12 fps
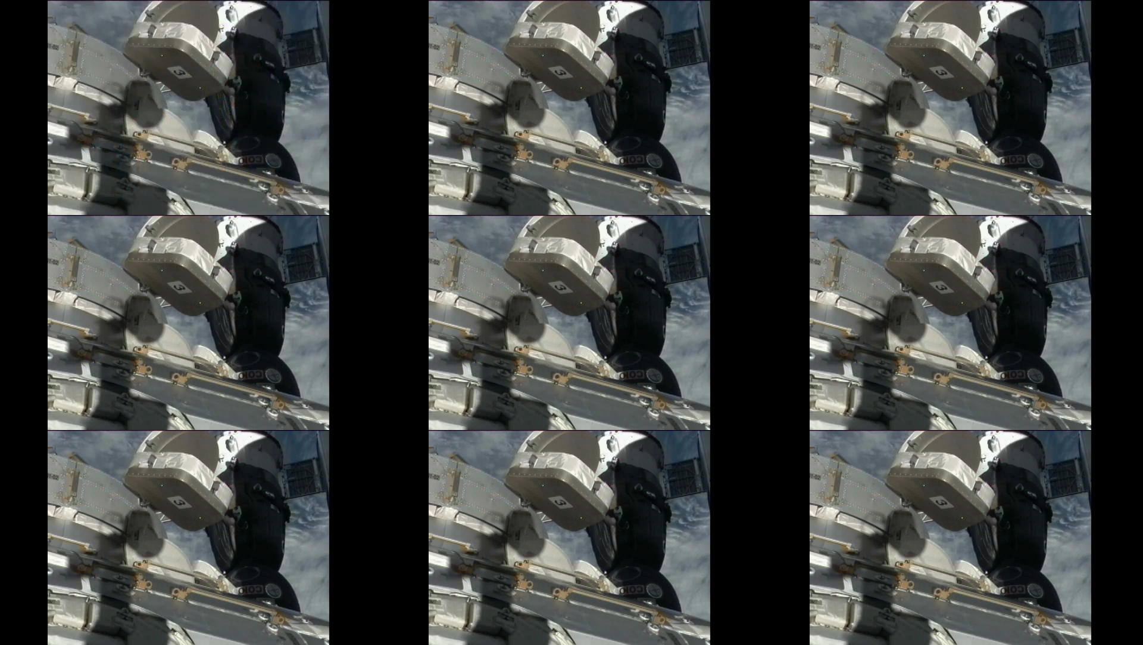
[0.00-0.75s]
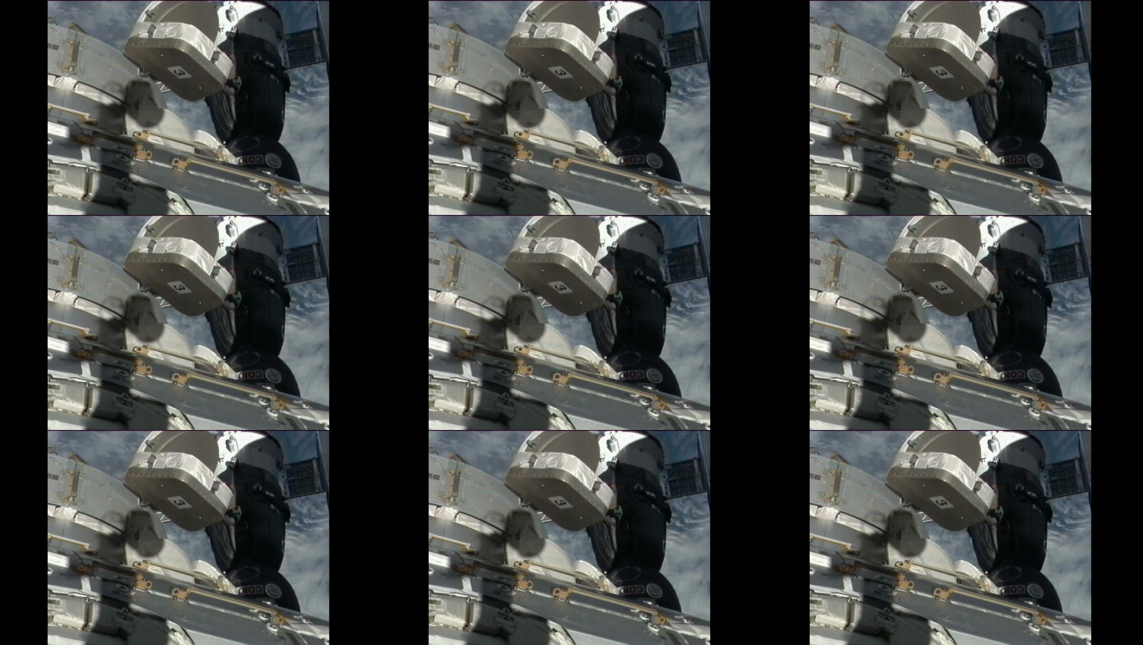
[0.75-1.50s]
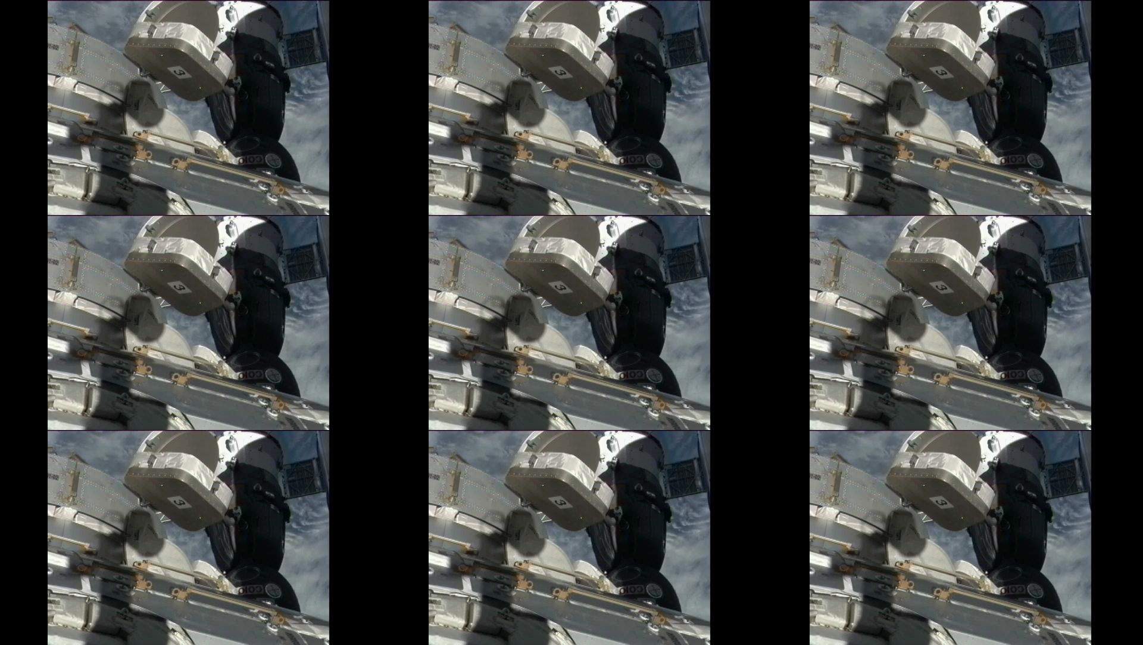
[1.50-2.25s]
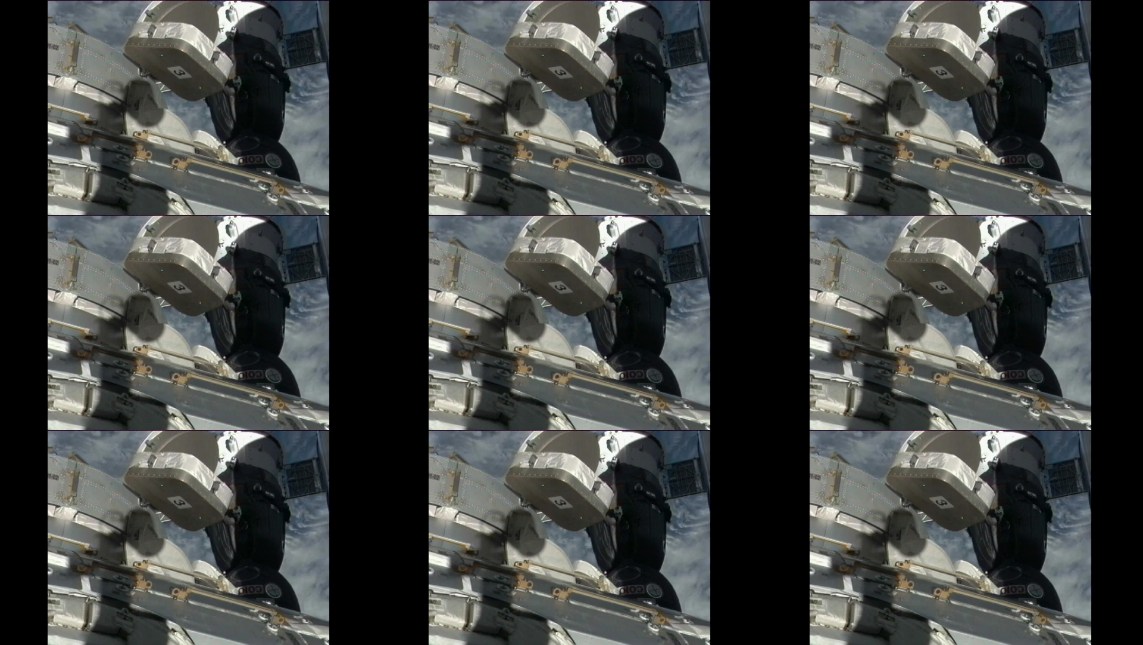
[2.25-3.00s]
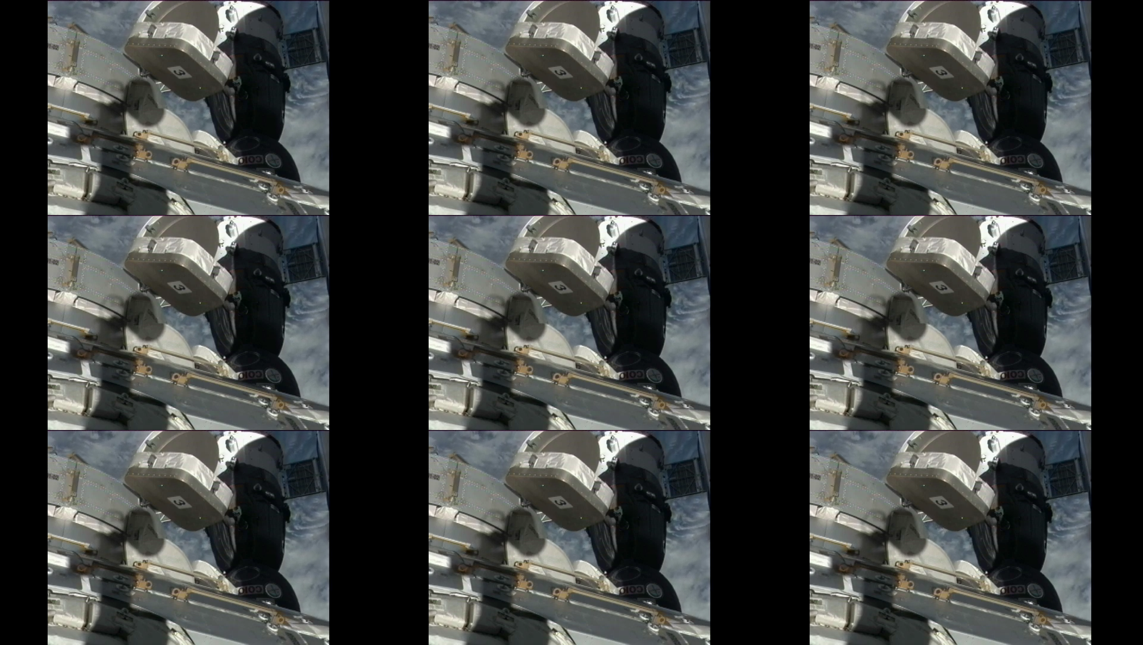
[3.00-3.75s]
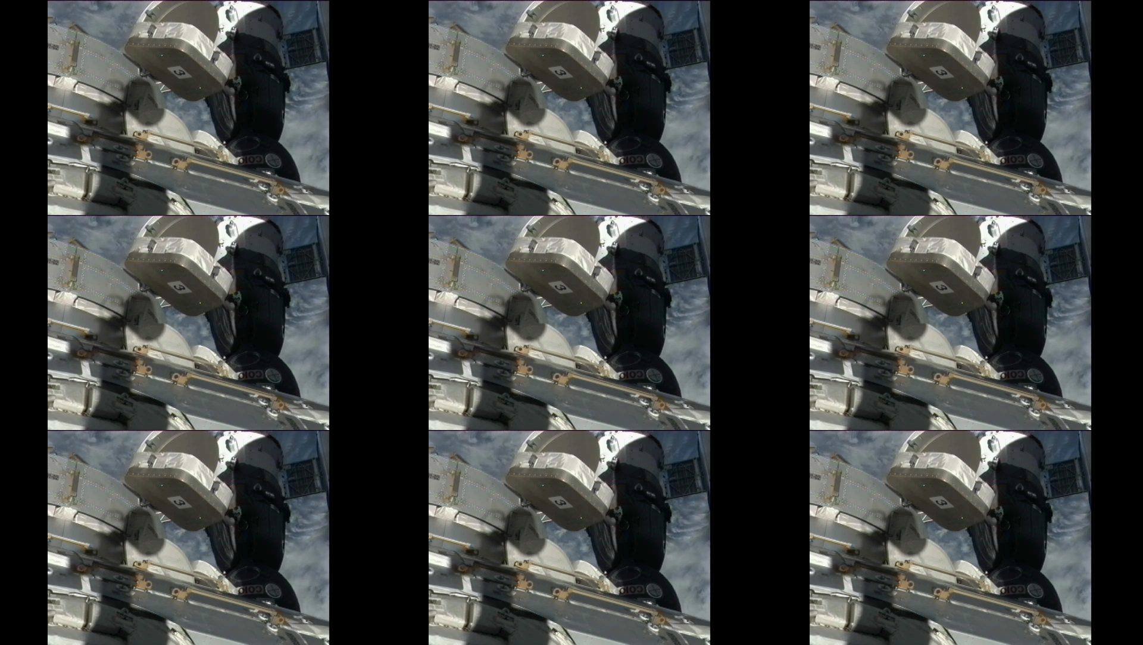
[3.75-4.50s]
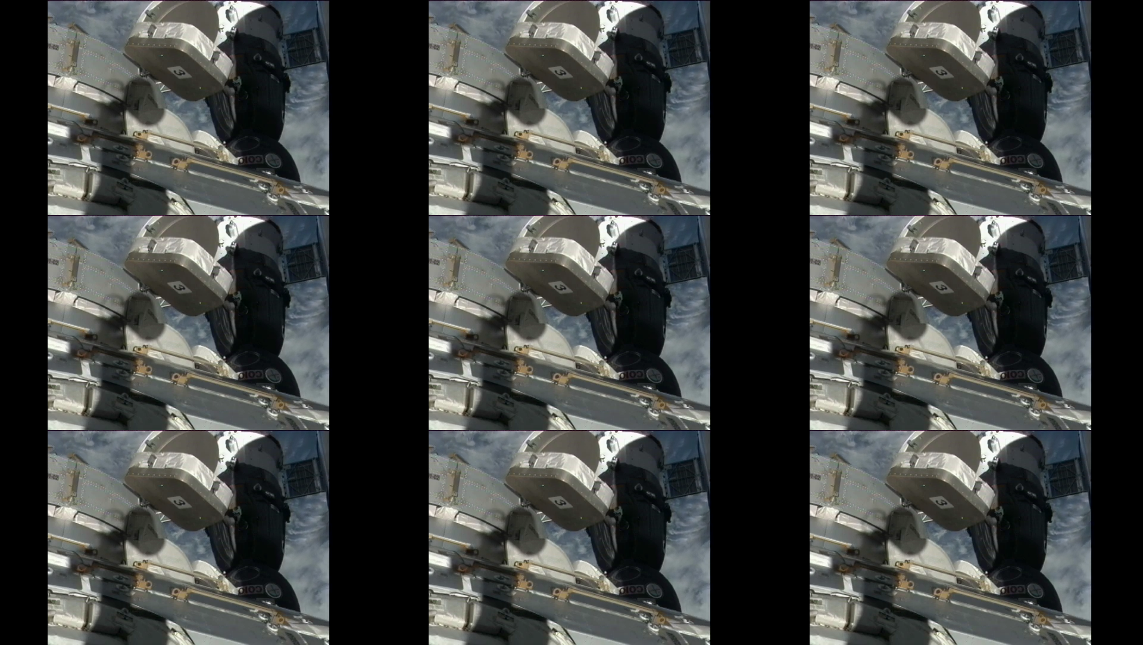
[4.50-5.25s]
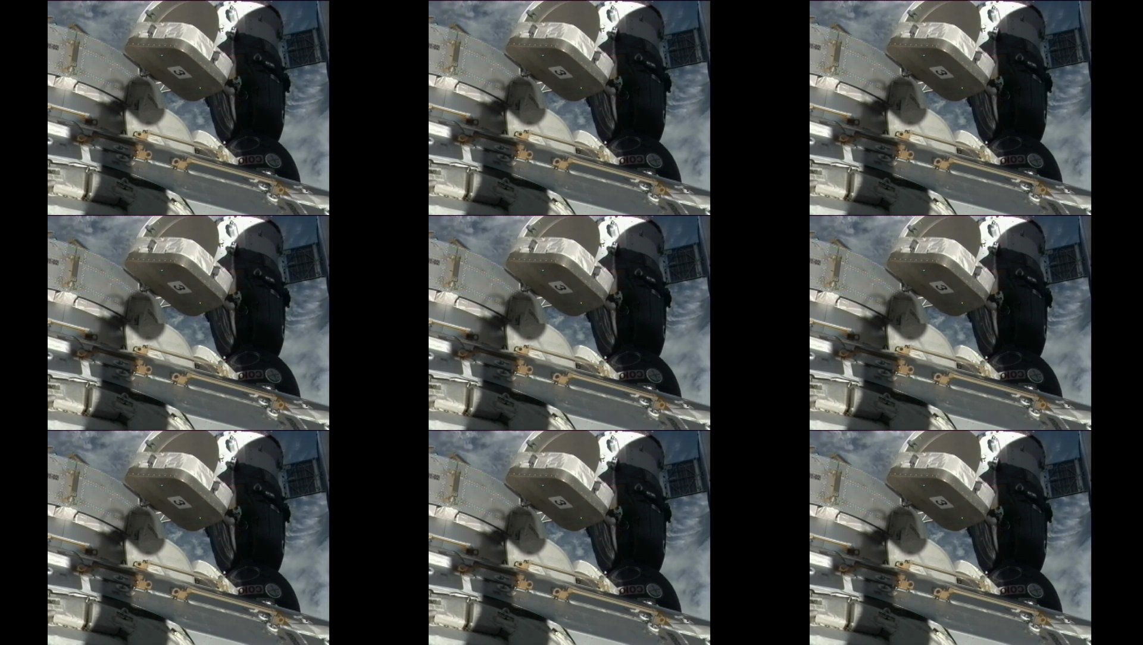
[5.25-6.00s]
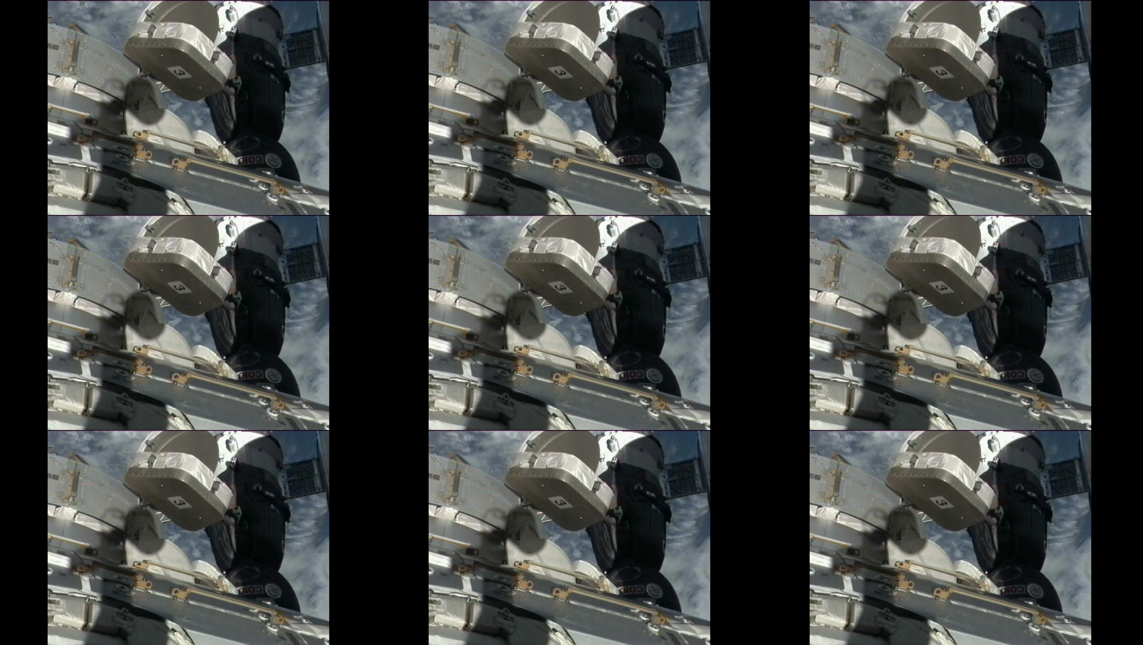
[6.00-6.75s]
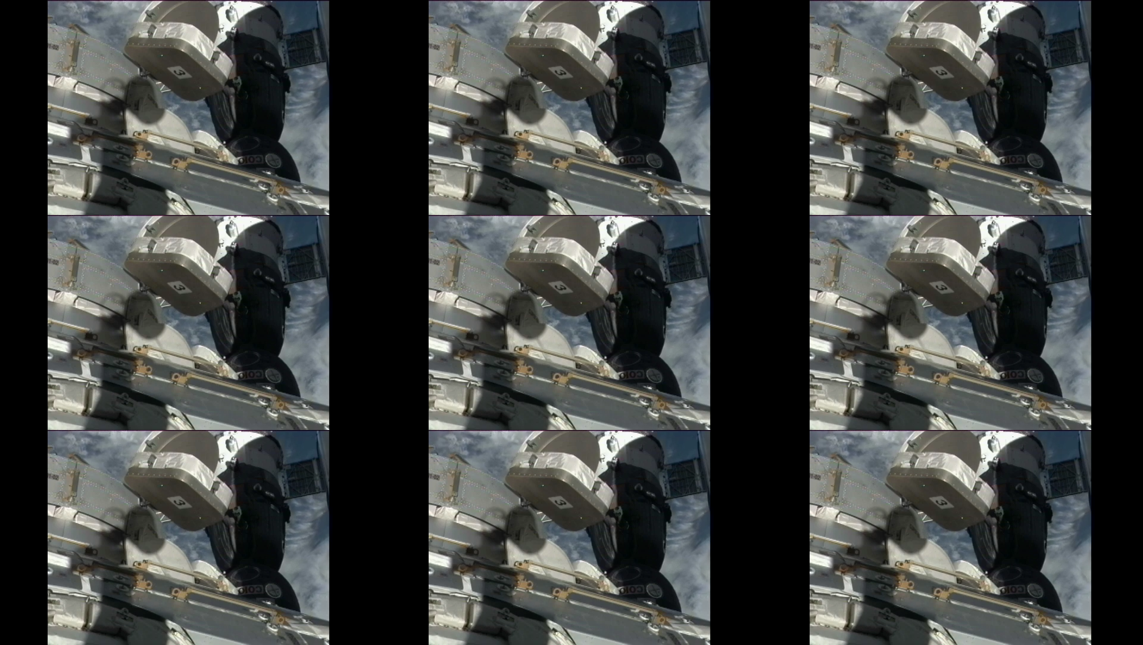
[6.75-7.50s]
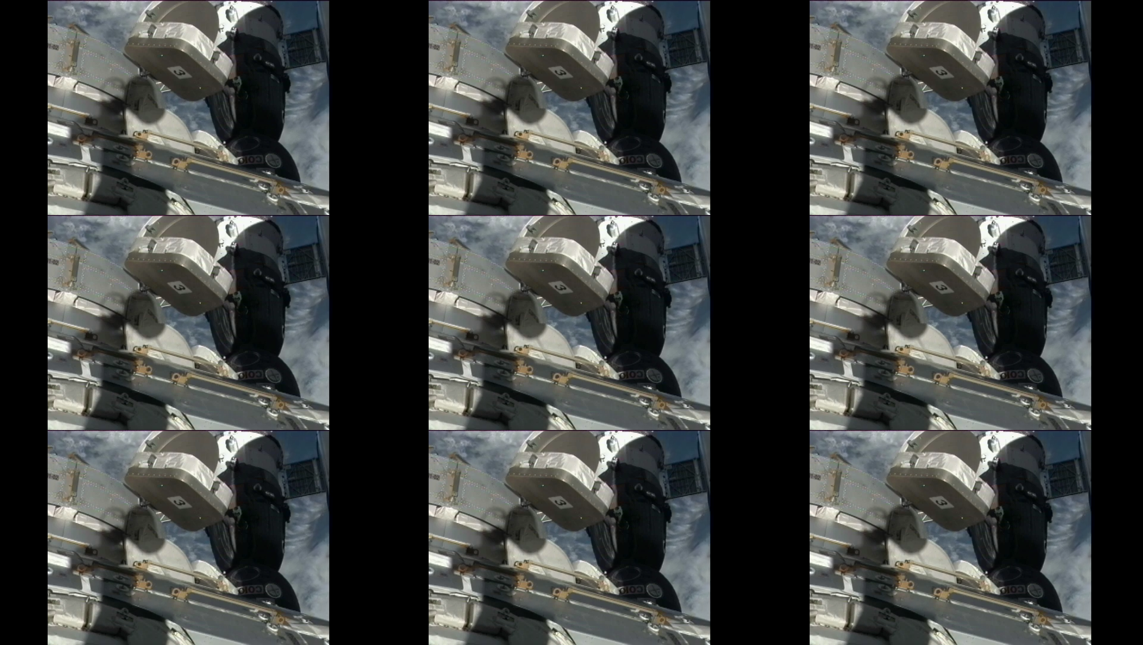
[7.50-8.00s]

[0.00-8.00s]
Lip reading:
Nobody's mouth can be seen.